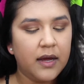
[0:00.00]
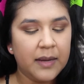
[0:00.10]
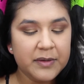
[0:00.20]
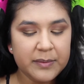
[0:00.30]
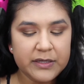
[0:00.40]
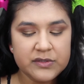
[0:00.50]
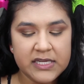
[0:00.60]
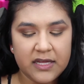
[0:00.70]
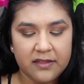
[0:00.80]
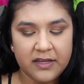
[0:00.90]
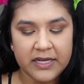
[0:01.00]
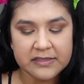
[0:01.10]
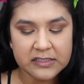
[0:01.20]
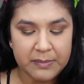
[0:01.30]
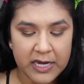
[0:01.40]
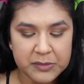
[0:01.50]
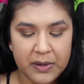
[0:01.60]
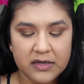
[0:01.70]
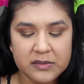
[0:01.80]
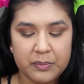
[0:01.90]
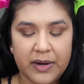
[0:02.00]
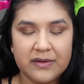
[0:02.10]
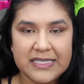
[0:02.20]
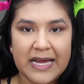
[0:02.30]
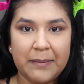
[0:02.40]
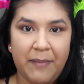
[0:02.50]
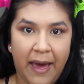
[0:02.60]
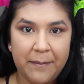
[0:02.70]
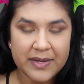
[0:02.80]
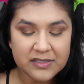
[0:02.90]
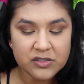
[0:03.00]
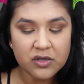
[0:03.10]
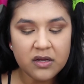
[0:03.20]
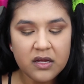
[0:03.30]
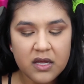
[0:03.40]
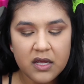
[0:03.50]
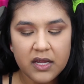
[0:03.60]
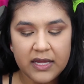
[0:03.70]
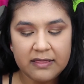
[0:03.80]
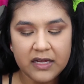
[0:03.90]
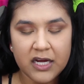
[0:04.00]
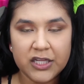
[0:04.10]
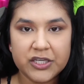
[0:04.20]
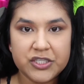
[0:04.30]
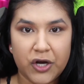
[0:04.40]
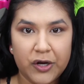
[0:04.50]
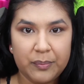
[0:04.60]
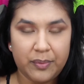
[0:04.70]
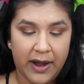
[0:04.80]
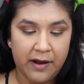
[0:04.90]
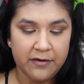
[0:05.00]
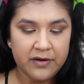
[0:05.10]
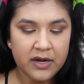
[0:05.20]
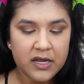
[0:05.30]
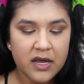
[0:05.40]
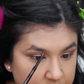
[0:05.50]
I'm gonna be using the Smashbox Brow Tech Matte Pencil in the color Dark Brown.